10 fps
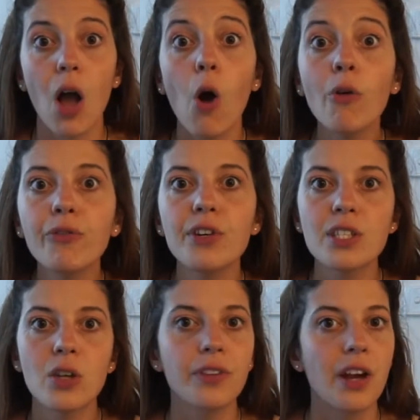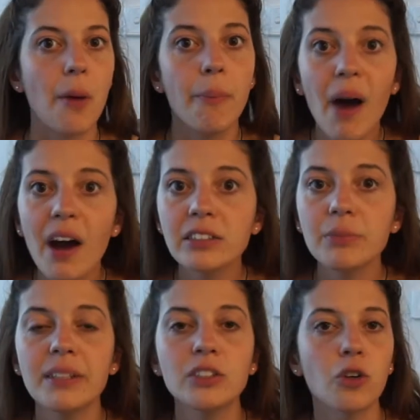offers on their
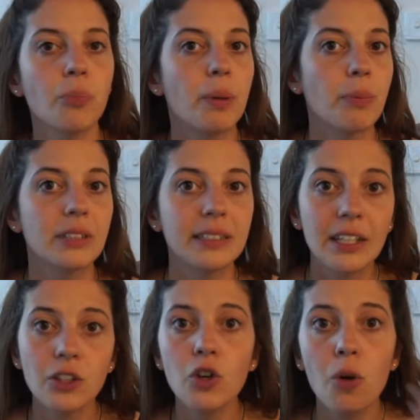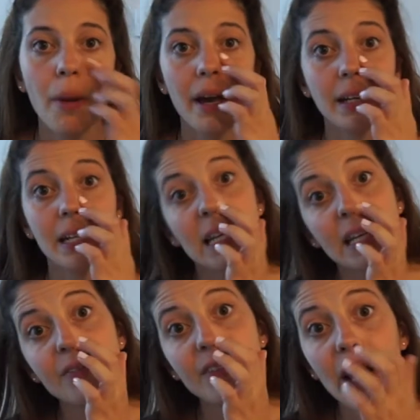apartment, or people that they know might
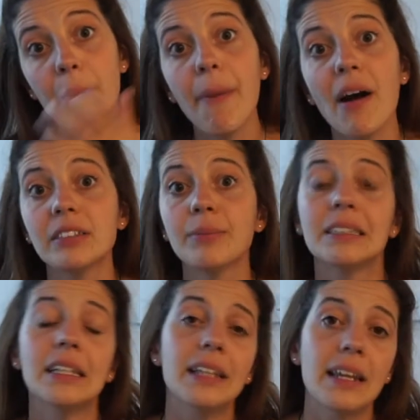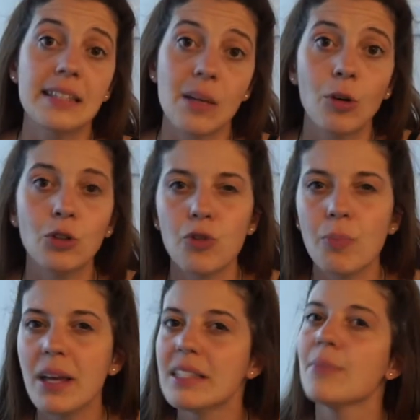leave their apartment and they need someone to
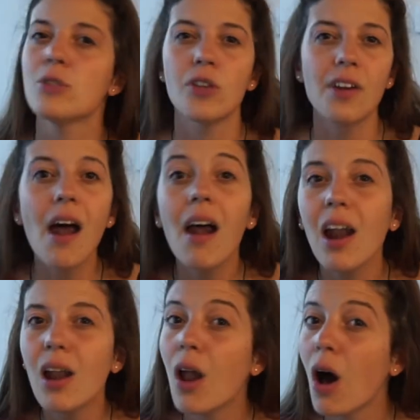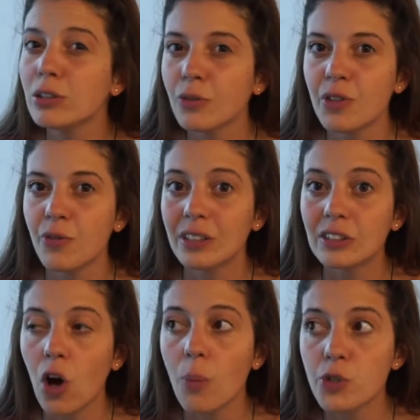replace them. So there are a lot of different
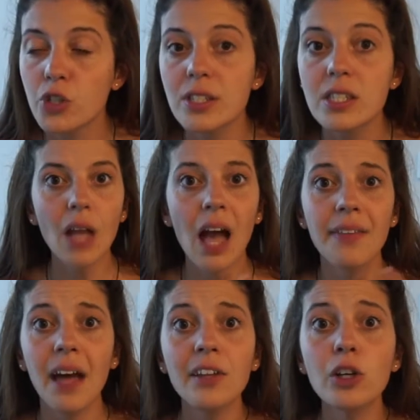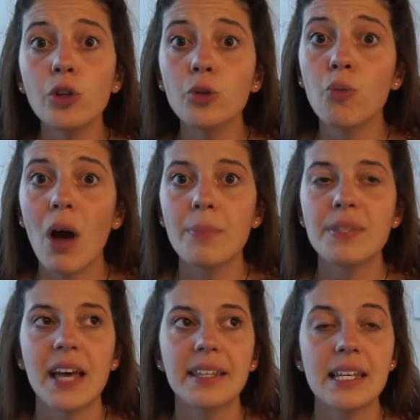options. Another good
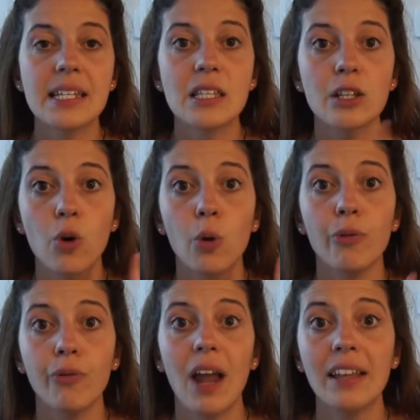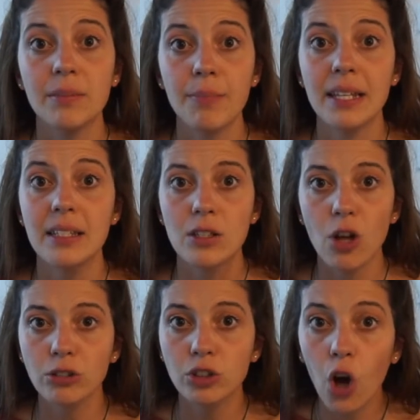website is called
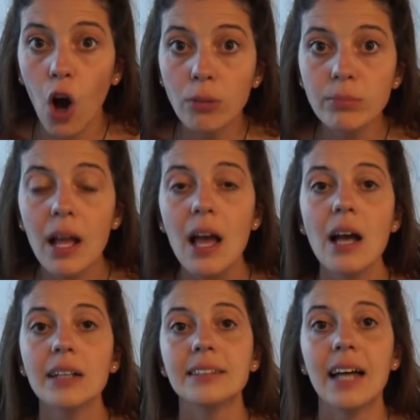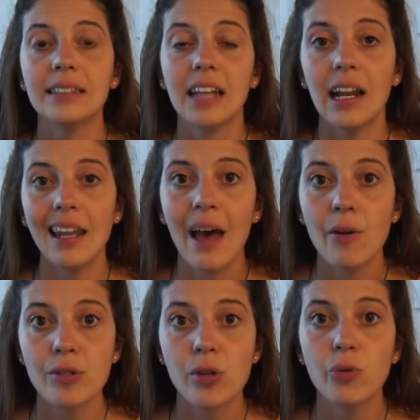flatmates.com that
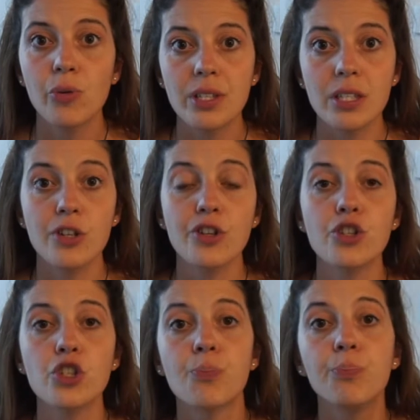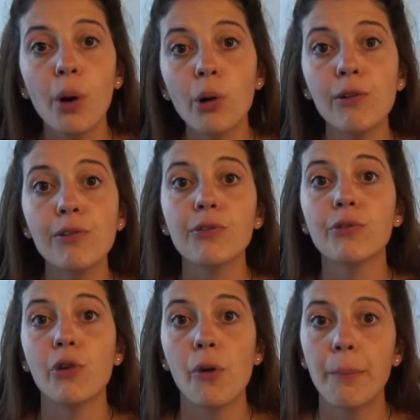allows you to research both
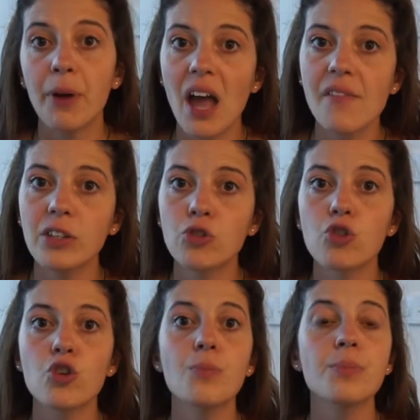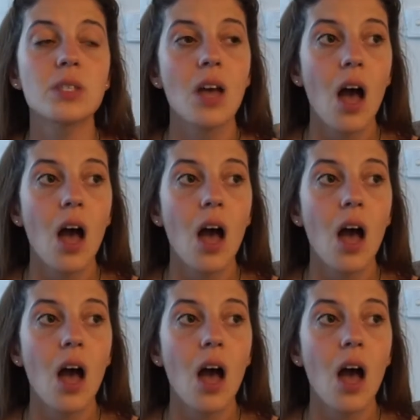for private rooms,